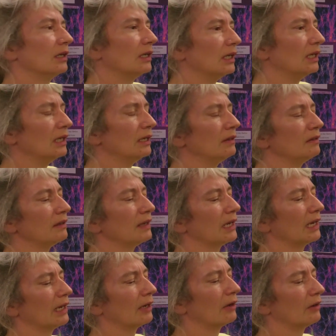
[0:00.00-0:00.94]
in the
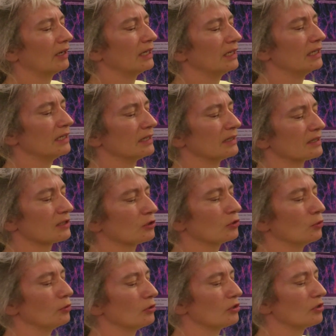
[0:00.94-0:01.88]
air is
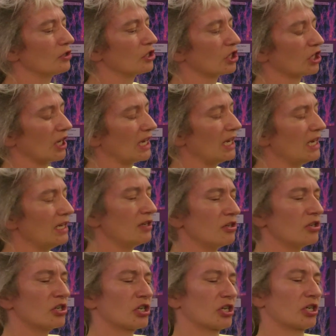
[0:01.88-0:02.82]
to
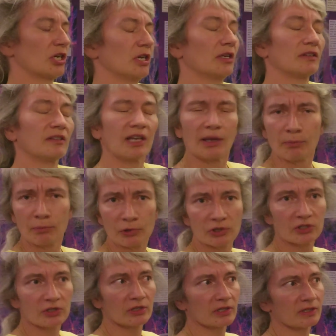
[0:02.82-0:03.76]
change
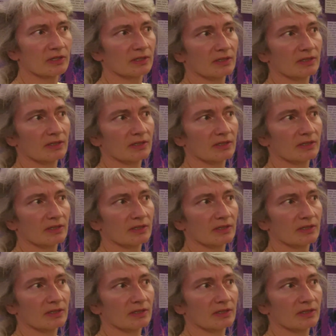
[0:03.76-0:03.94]
temperatures.